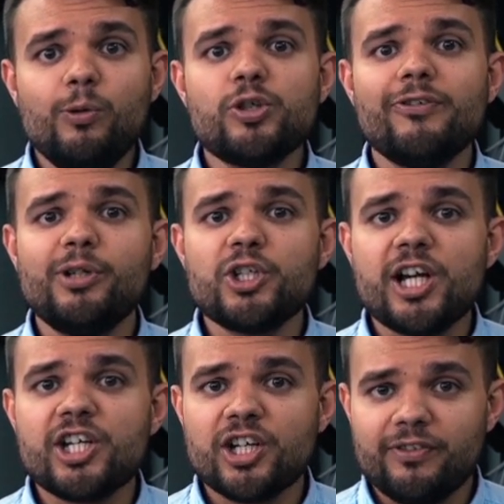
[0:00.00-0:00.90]
And in the
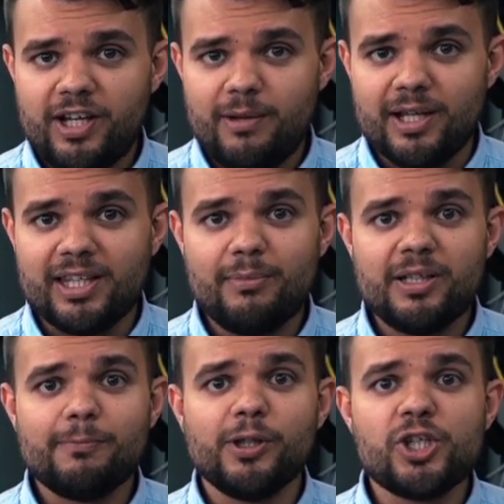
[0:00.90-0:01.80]
near future, we
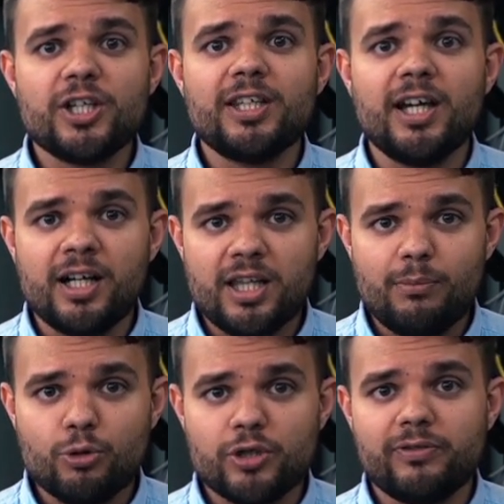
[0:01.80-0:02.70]
will set up the
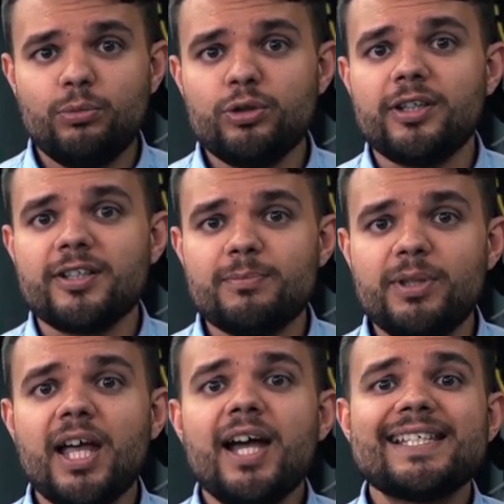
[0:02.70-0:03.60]
construction
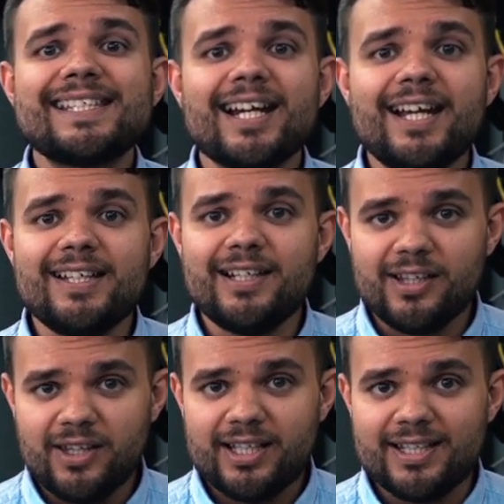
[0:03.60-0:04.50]
camp at the
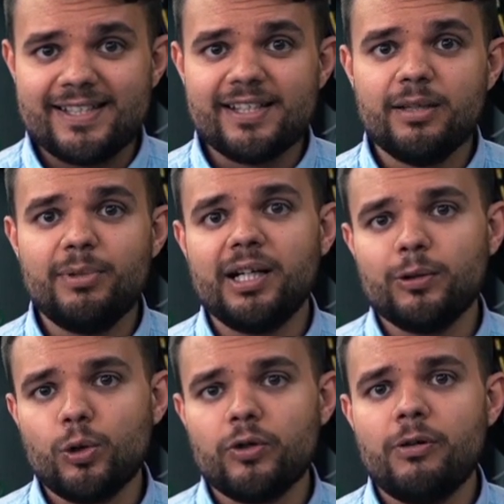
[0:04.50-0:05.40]
Alabusheva site
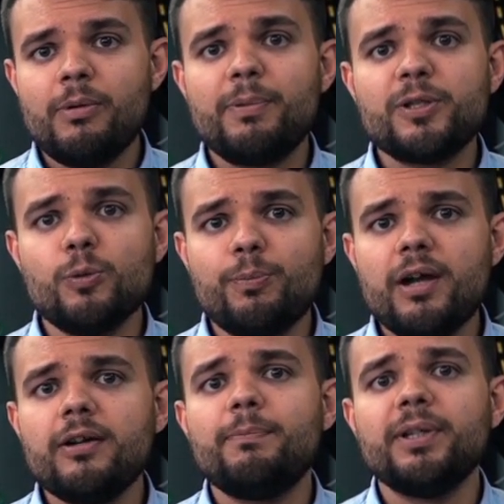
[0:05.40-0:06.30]
that will allow us
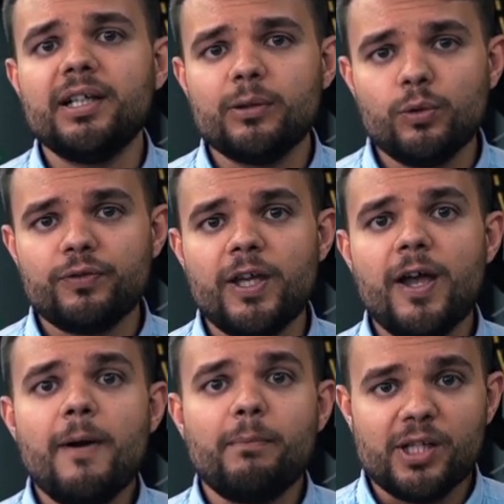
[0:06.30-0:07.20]
to start
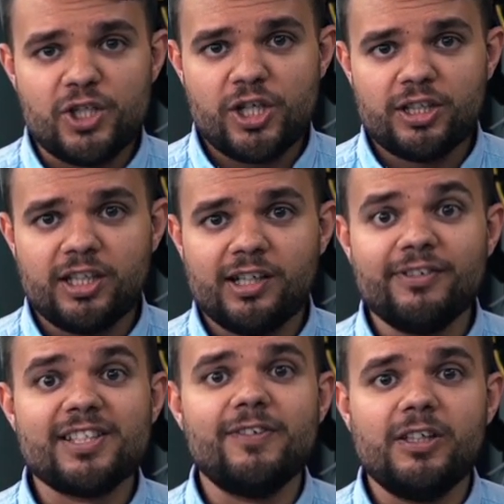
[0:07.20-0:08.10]
preparing the site
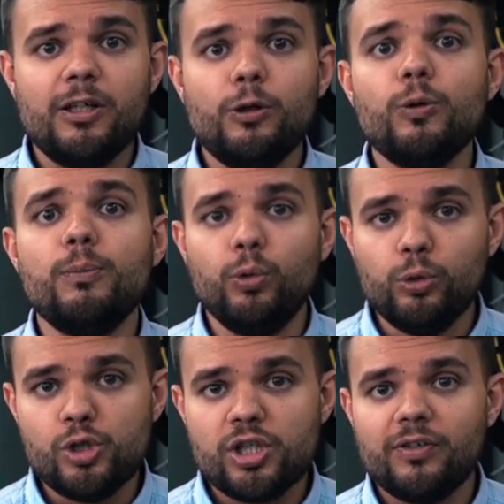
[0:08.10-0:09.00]
for building the
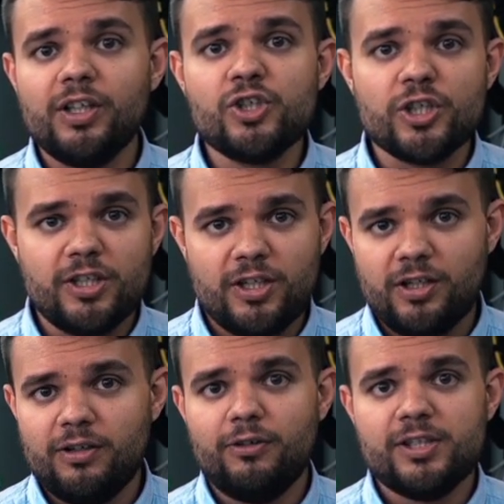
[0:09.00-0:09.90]
future engineering
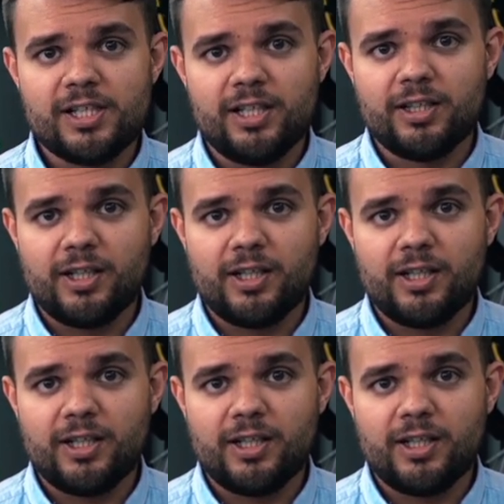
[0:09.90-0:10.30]
center.